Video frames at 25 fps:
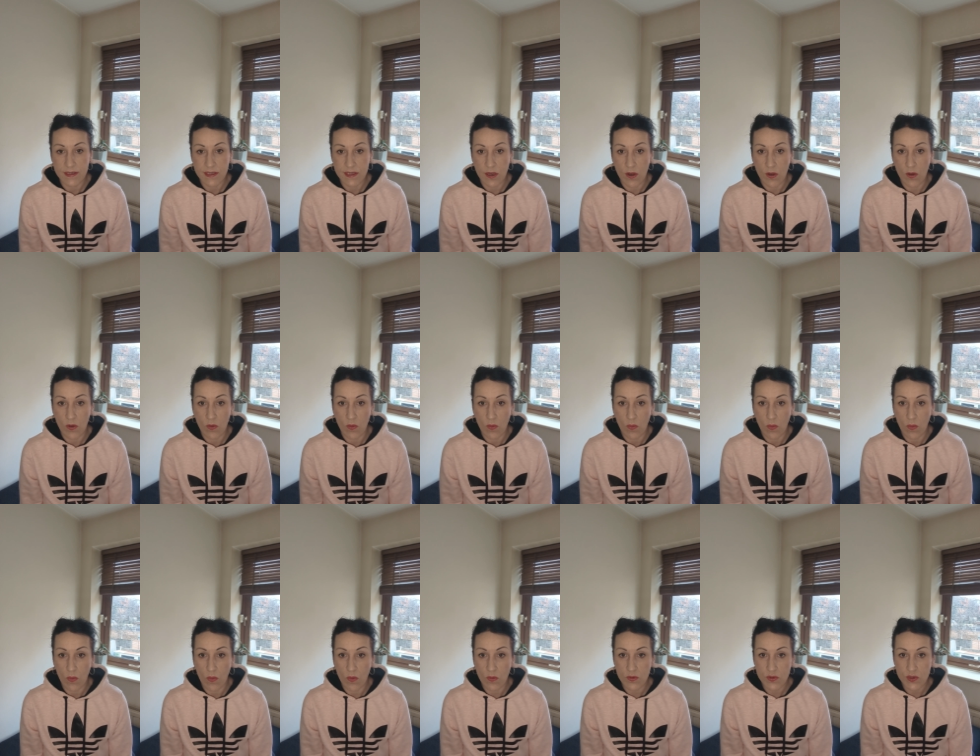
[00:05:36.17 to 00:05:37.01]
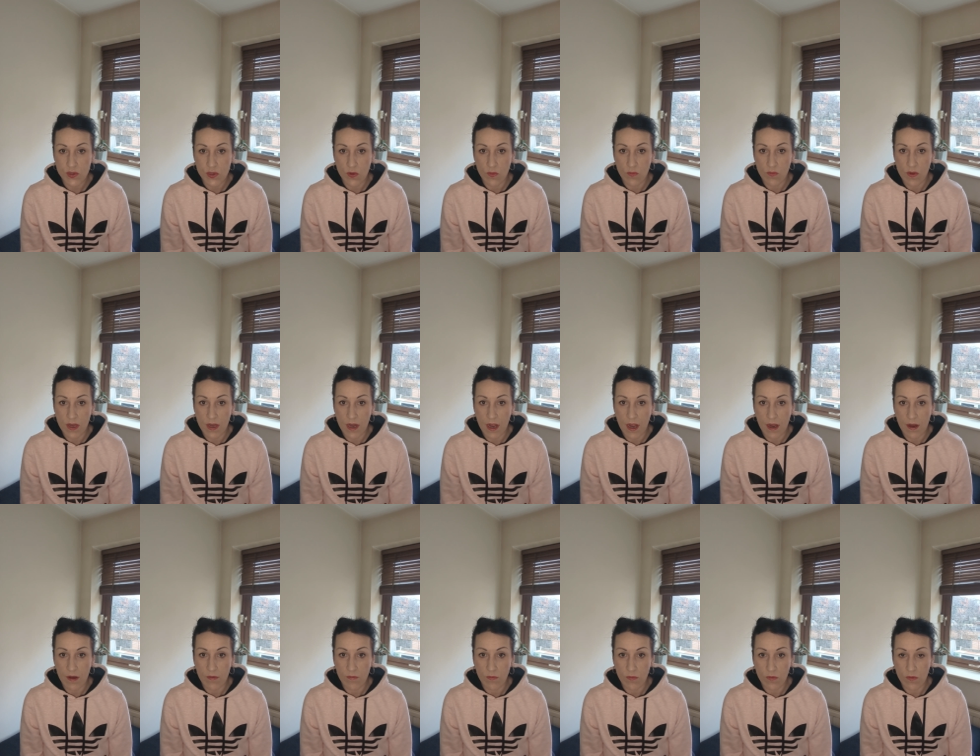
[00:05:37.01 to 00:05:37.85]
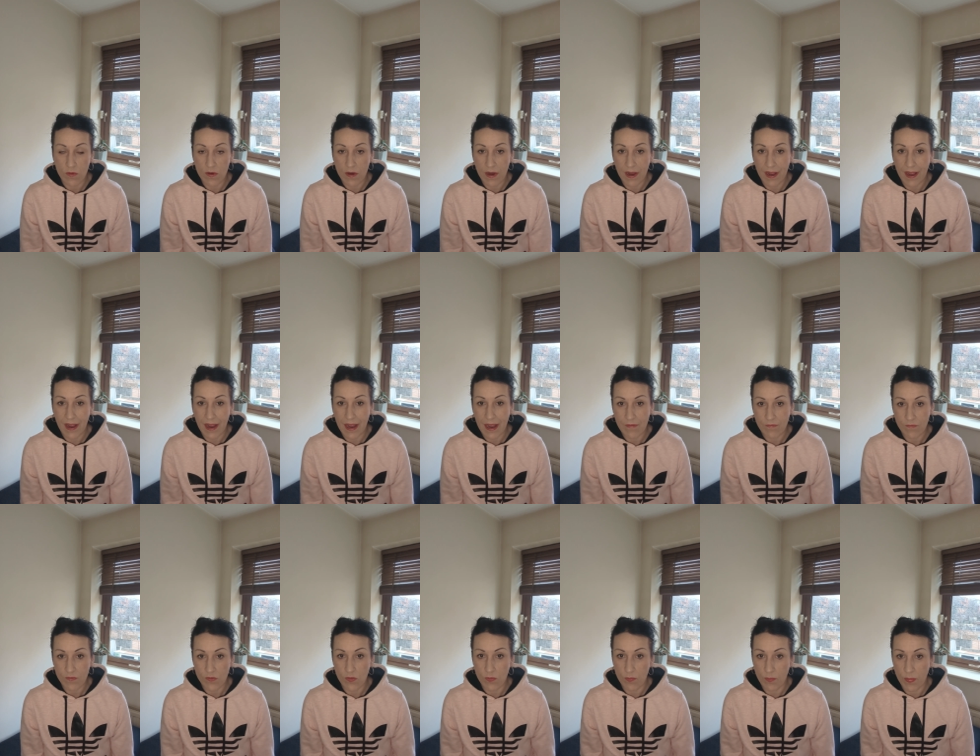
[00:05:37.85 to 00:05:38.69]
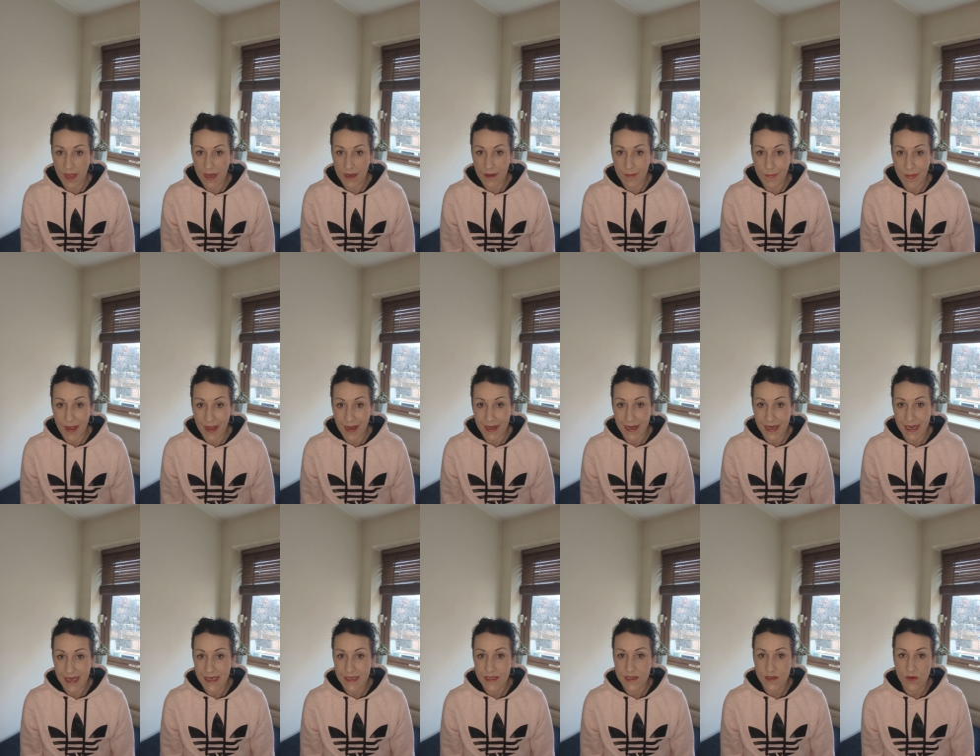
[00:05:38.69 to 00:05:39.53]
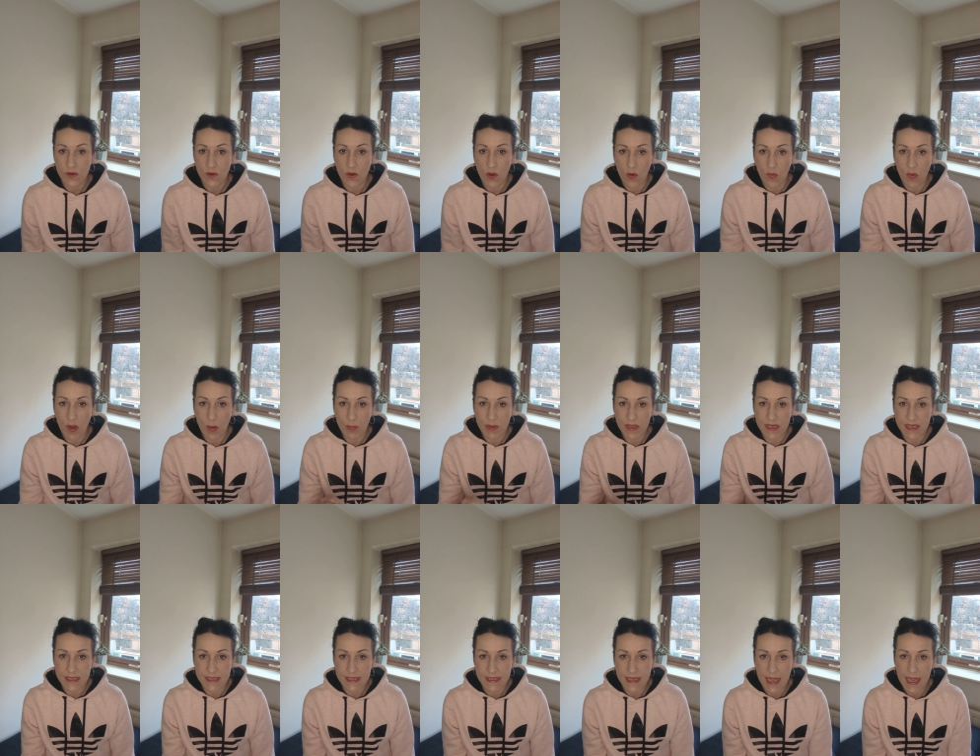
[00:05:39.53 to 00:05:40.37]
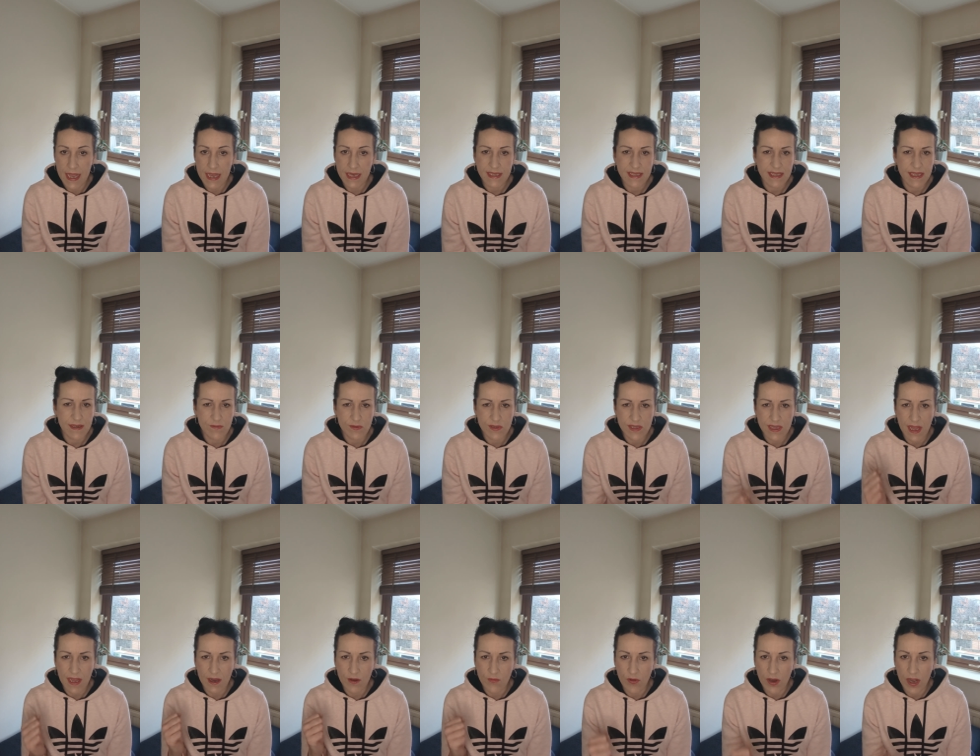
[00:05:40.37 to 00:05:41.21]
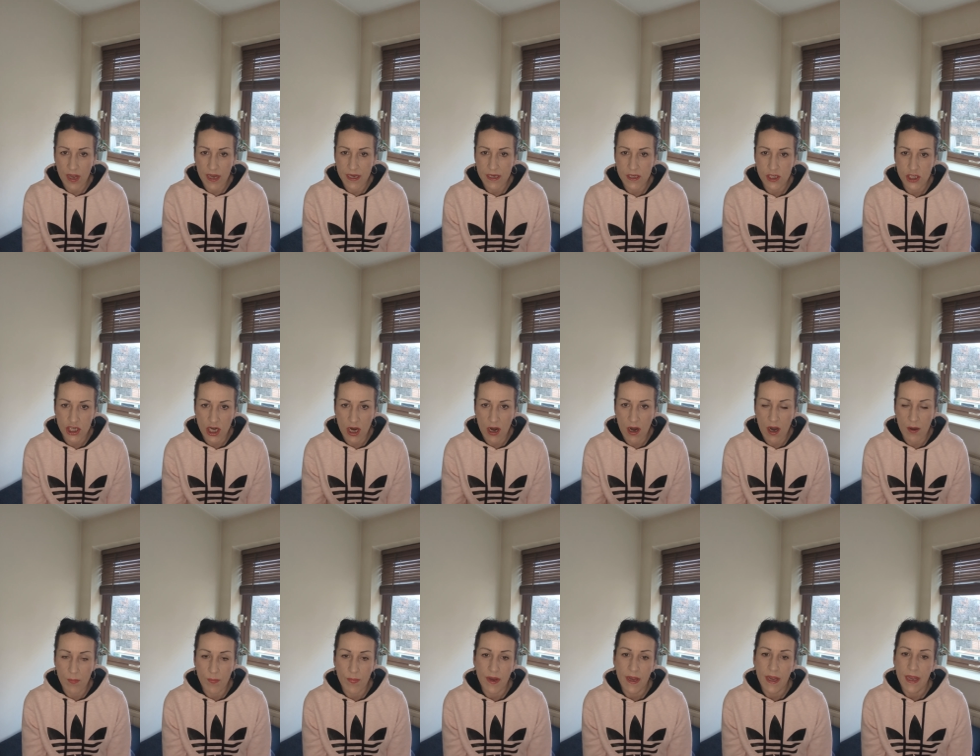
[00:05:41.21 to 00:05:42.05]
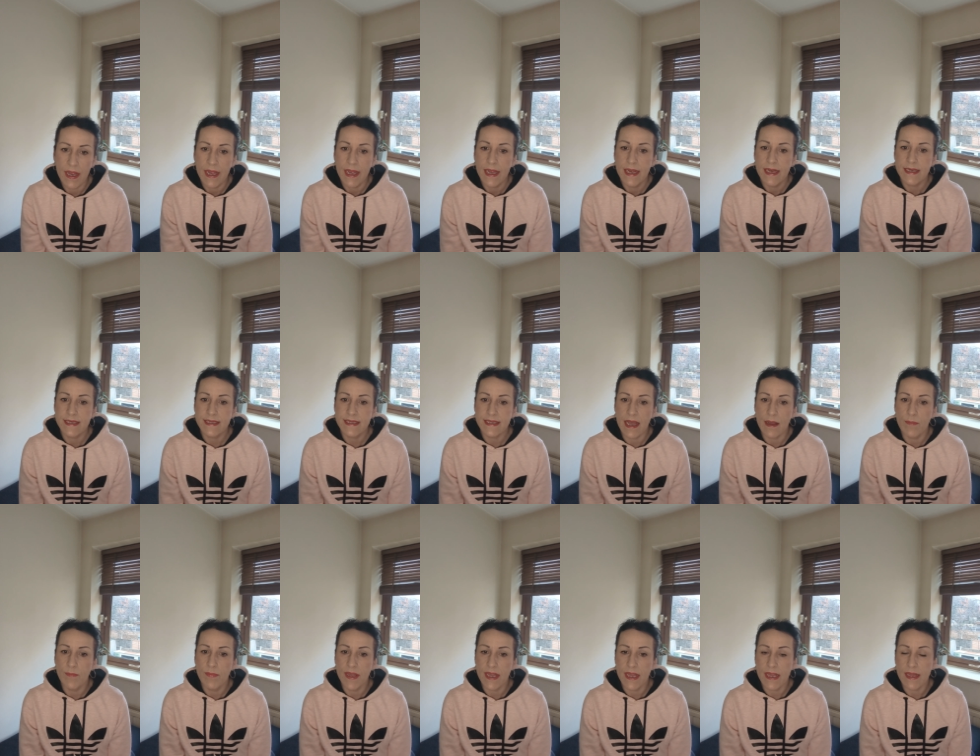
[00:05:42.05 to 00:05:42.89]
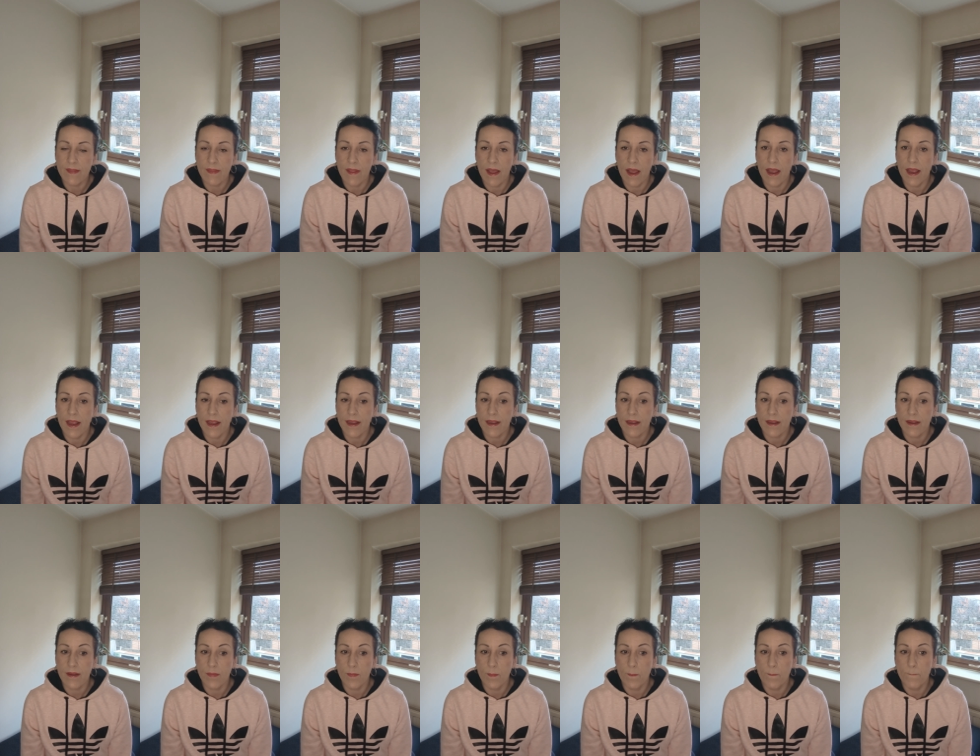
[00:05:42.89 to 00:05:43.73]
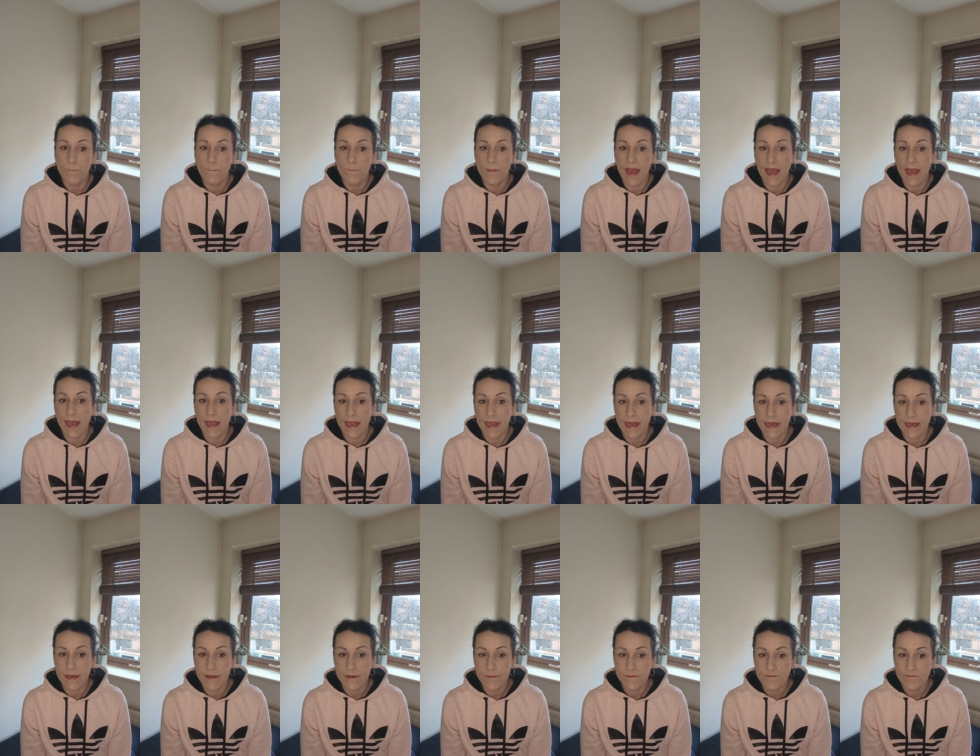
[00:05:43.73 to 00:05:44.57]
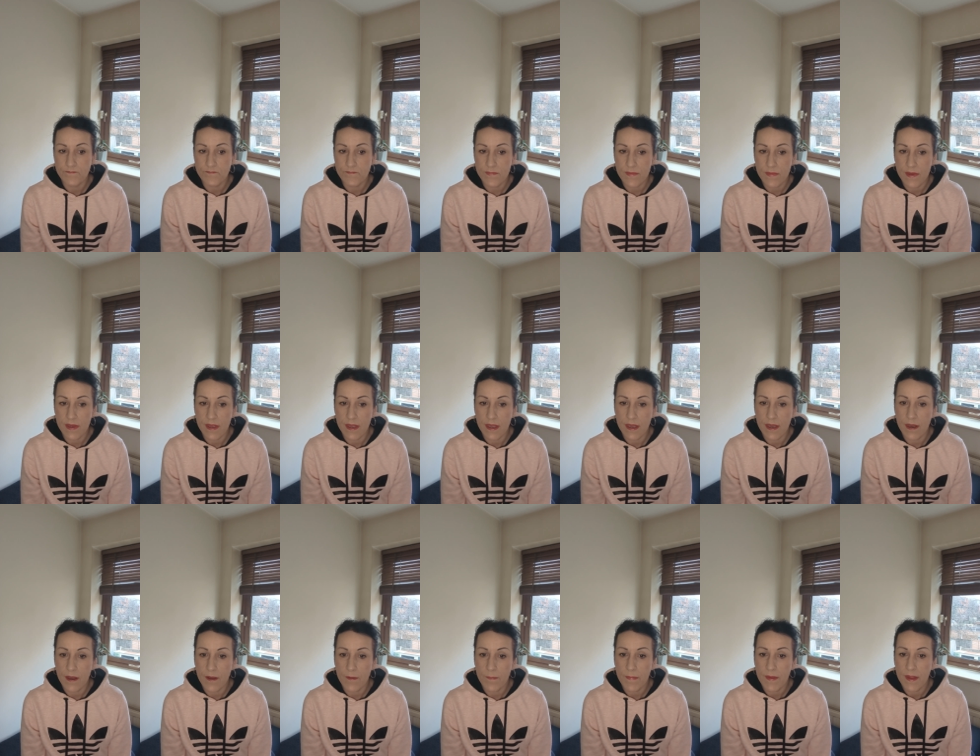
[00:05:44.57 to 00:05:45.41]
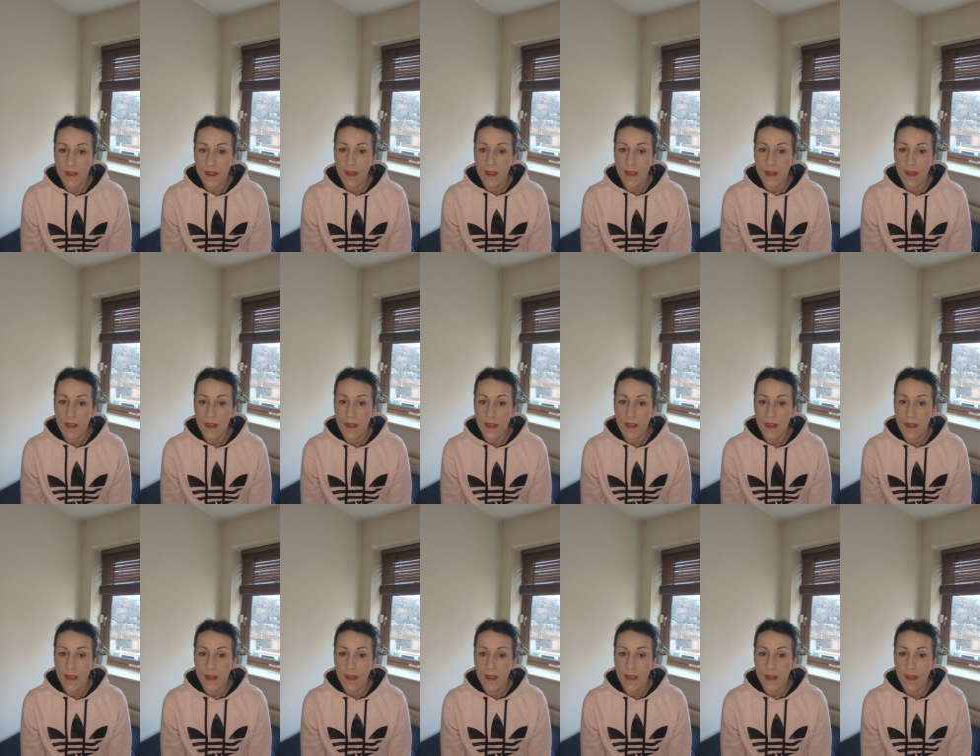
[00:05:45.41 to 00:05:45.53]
So also when I would have to bend my knees or go up the stairs. There was like really sharp stabbing like pain. Yeah.